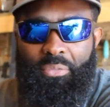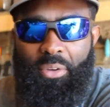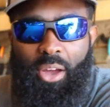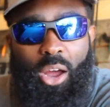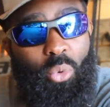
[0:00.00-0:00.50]
to
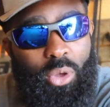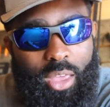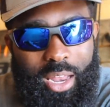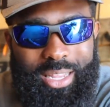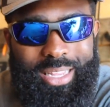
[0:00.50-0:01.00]
figure out where
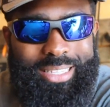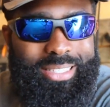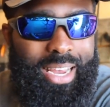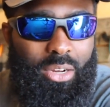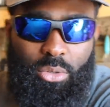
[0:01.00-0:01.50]
that
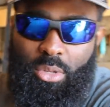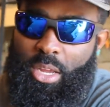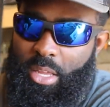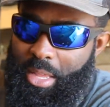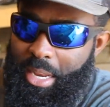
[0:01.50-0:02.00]
exact,
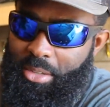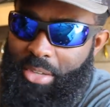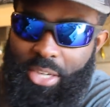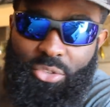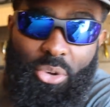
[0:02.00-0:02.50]
that
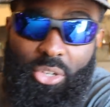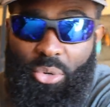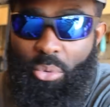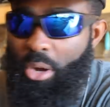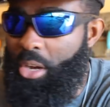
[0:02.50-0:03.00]
exact
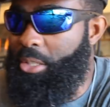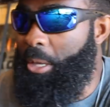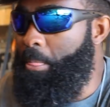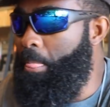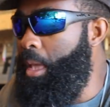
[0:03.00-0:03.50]
structure
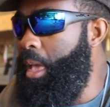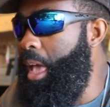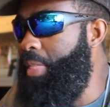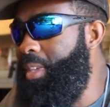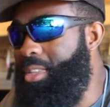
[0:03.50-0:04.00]
was.
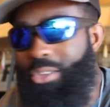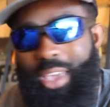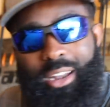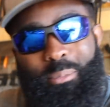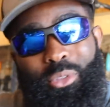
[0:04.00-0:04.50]
And then you
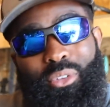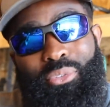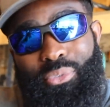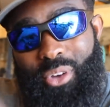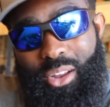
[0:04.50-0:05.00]
got up on the
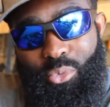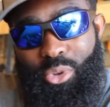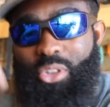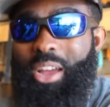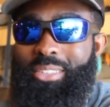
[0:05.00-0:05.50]
front,
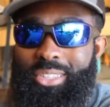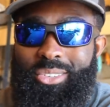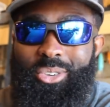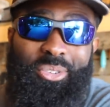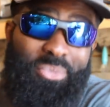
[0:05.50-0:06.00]
when you actually
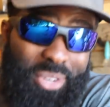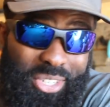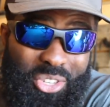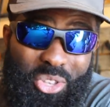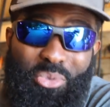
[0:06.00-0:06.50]
started
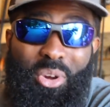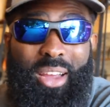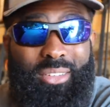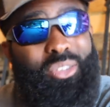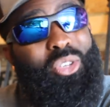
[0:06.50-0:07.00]
fishing, you were
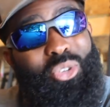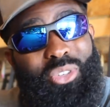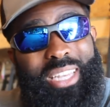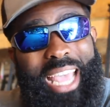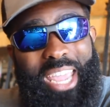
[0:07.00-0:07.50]
actually
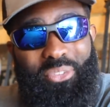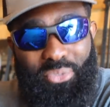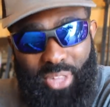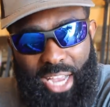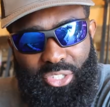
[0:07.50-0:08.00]
using a
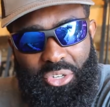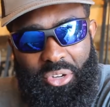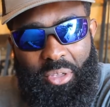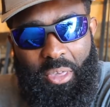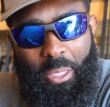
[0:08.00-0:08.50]

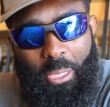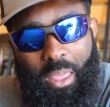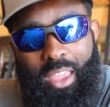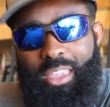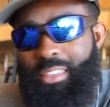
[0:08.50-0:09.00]
flasher.
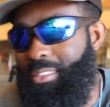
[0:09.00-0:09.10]
And he